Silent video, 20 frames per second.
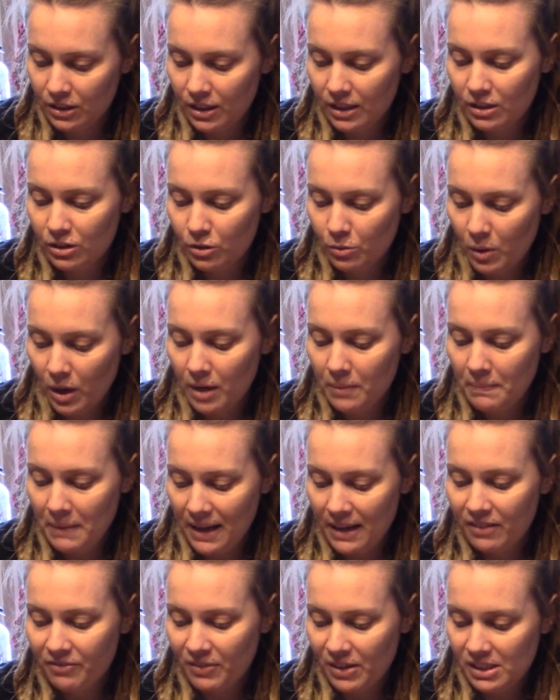and you are
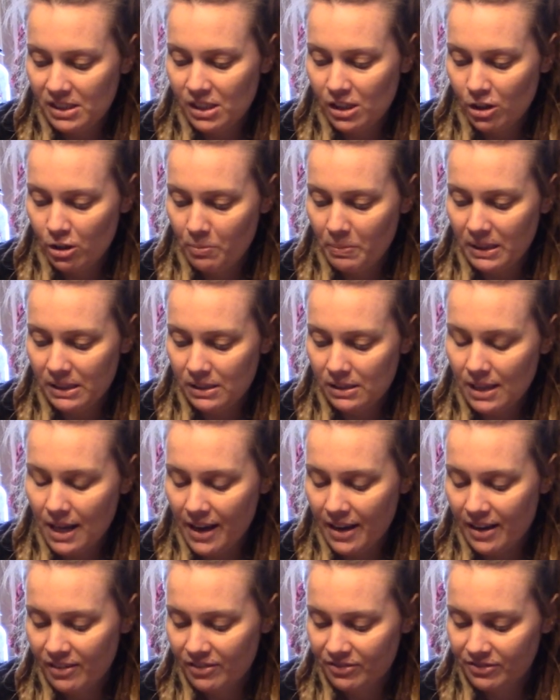manifesting your best
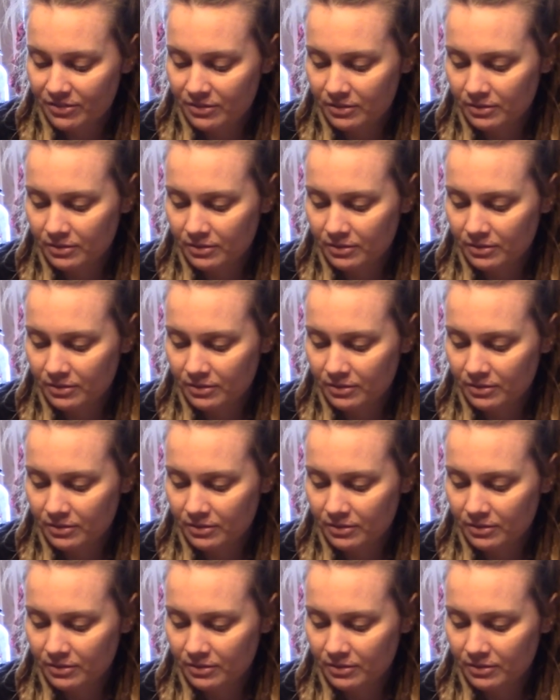life.